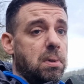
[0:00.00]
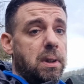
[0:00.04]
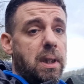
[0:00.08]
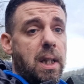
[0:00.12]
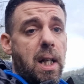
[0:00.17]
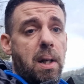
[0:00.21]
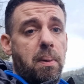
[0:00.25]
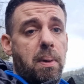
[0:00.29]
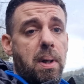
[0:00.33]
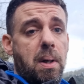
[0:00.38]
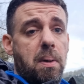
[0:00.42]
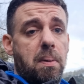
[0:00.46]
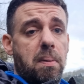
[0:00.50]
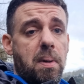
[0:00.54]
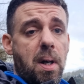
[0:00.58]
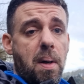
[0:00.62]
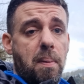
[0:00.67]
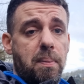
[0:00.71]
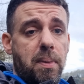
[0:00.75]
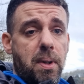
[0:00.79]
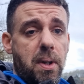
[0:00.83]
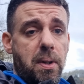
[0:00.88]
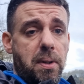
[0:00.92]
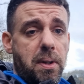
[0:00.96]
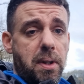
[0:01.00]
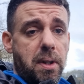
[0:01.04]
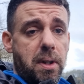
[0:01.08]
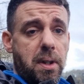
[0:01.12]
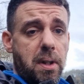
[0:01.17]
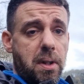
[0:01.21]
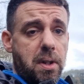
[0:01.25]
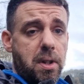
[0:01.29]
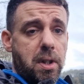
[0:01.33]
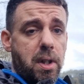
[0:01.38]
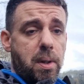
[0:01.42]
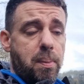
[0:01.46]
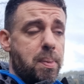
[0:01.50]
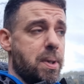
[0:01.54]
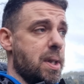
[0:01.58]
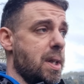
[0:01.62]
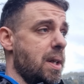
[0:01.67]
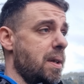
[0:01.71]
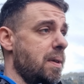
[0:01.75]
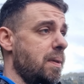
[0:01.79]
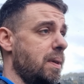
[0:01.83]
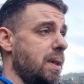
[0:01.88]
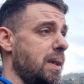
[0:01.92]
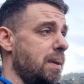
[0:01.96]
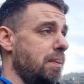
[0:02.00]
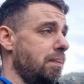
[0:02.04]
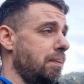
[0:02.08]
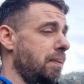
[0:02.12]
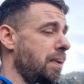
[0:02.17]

yeah, well, I'm new to YouTube, so I'm